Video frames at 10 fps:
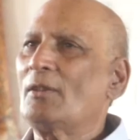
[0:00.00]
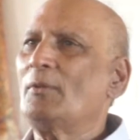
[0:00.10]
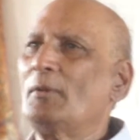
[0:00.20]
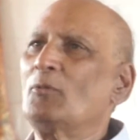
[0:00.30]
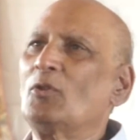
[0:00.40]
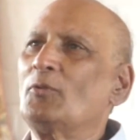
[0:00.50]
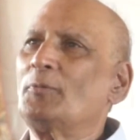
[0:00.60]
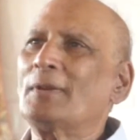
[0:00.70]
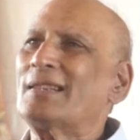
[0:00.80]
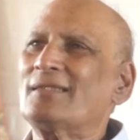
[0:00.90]
Shall we
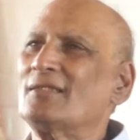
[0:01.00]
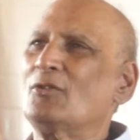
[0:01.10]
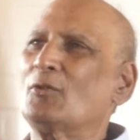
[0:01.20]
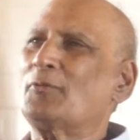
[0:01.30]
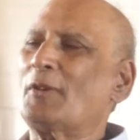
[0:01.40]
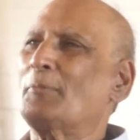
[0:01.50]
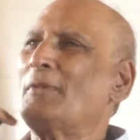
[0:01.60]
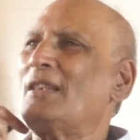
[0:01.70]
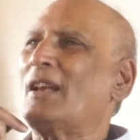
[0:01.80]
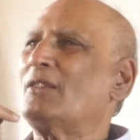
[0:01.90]
move? Because, you know, for
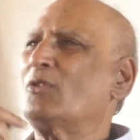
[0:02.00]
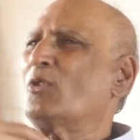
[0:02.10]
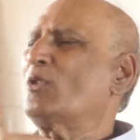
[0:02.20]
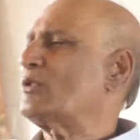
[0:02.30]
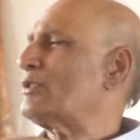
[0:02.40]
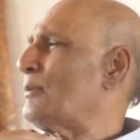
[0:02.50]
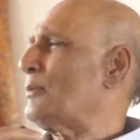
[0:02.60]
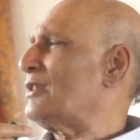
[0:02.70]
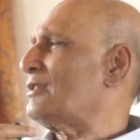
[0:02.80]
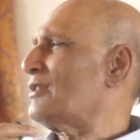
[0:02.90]
me, I don't know,
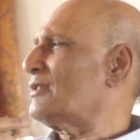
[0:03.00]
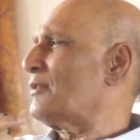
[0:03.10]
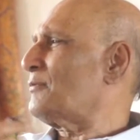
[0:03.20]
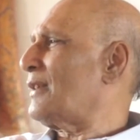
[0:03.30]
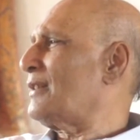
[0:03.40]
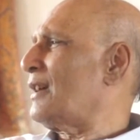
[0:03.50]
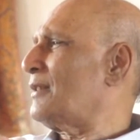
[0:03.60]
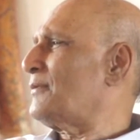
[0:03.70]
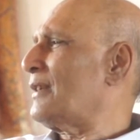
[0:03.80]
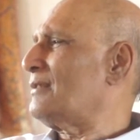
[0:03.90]
some or the other,
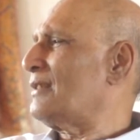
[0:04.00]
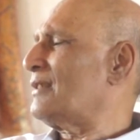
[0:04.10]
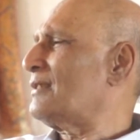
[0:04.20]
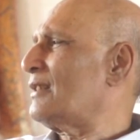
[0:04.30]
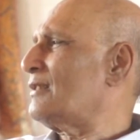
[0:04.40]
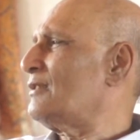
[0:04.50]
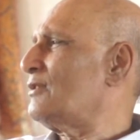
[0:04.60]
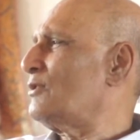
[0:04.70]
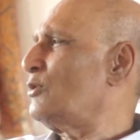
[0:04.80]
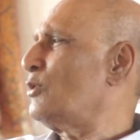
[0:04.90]
I find that is
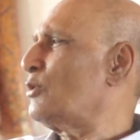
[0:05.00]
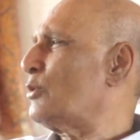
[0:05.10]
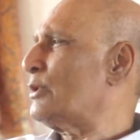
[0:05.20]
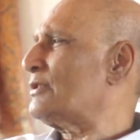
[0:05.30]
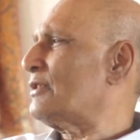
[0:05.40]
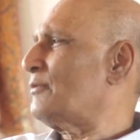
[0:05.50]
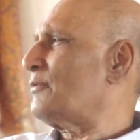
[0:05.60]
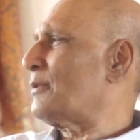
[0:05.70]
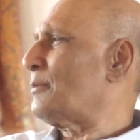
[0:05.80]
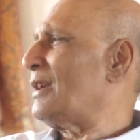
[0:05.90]
no question
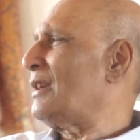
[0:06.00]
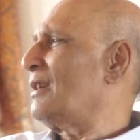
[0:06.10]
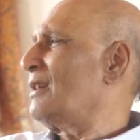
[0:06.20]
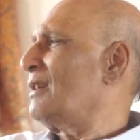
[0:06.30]
for me.